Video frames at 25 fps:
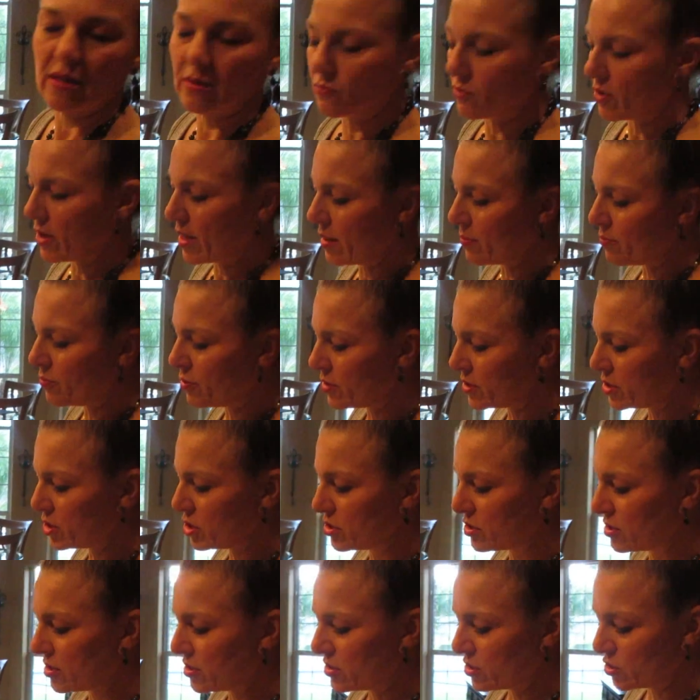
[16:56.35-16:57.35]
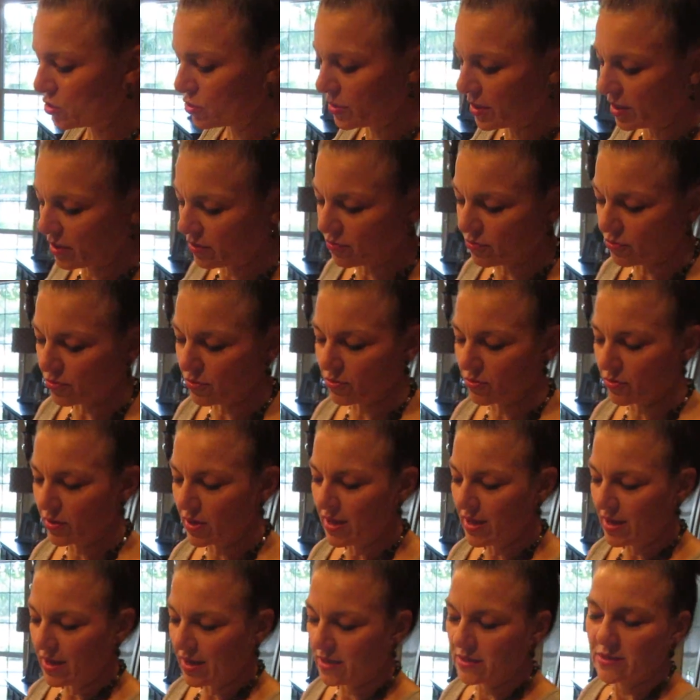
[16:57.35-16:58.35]
when I push the string through,
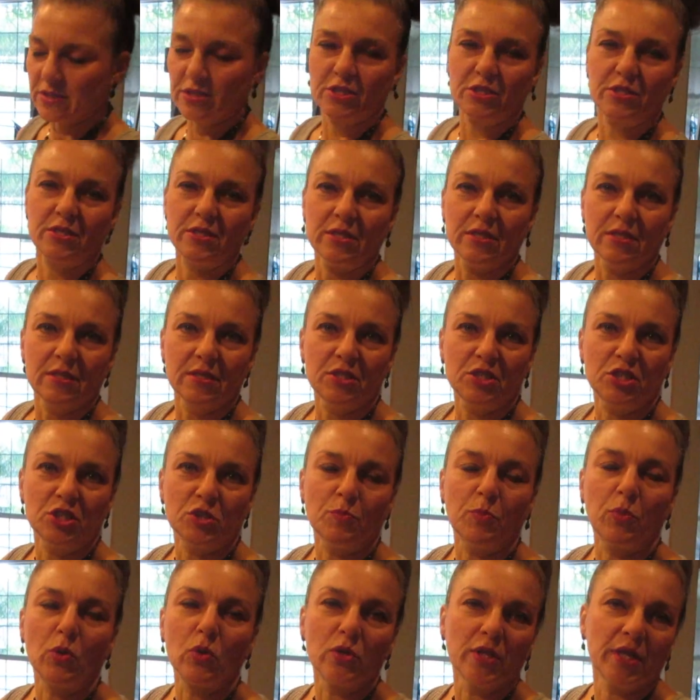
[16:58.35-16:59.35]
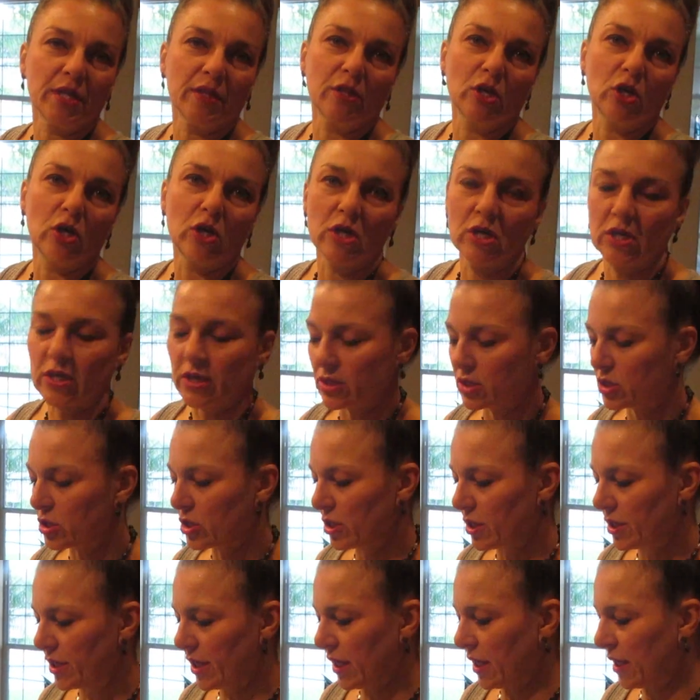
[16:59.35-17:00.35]
it's just pulling the hook and
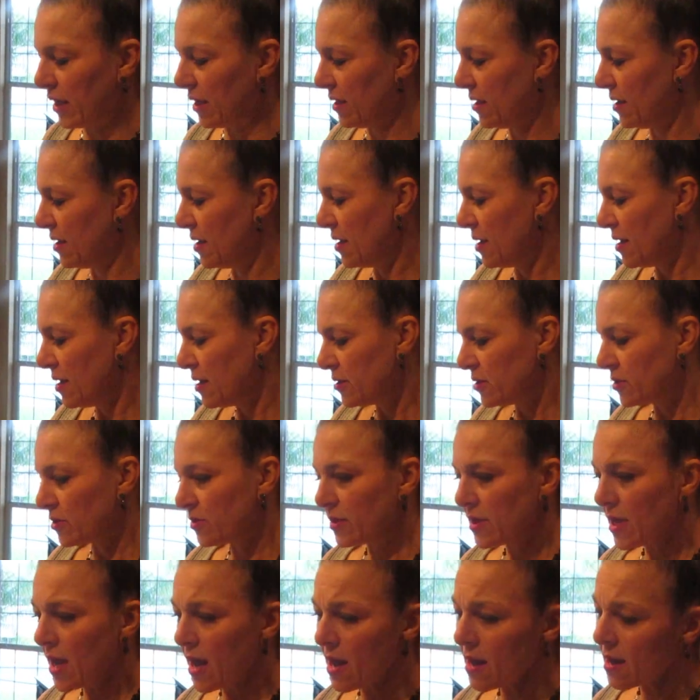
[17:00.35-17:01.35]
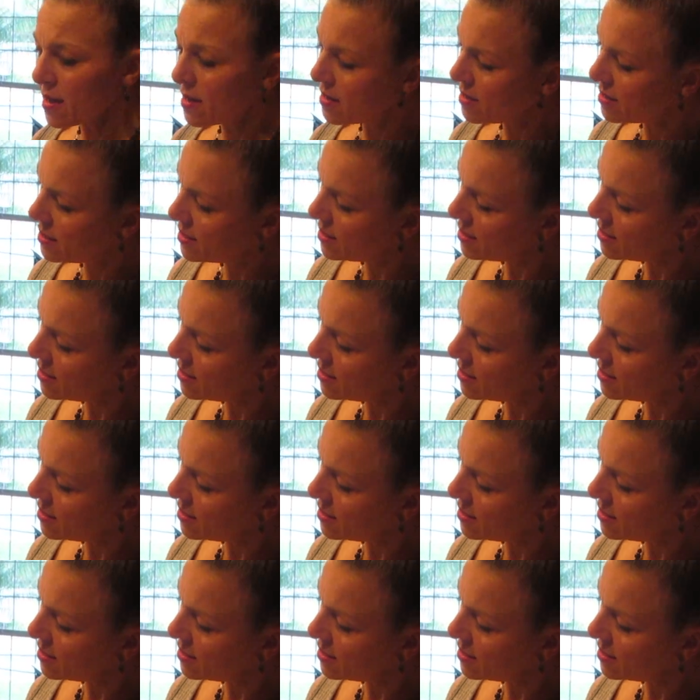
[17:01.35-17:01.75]
turning it. So yeah,